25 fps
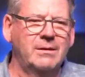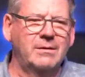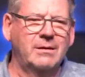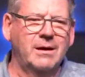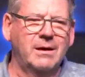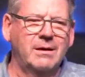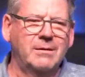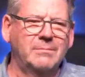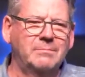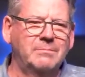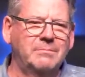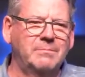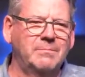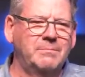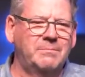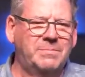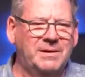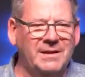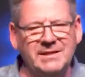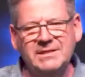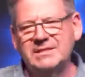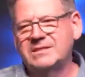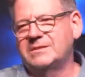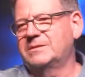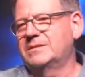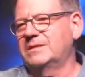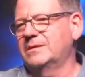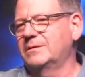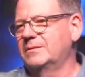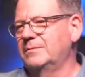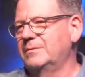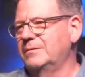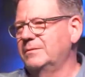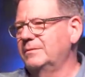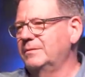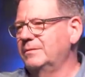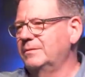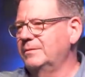Um, please,
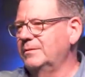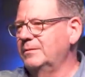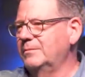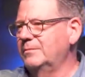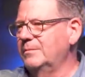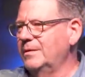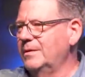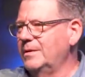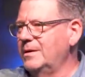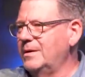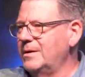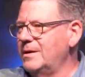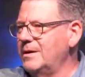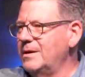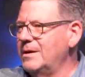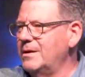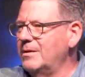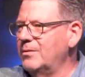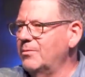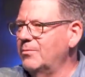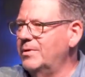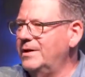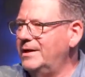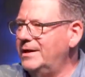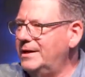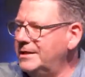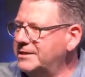we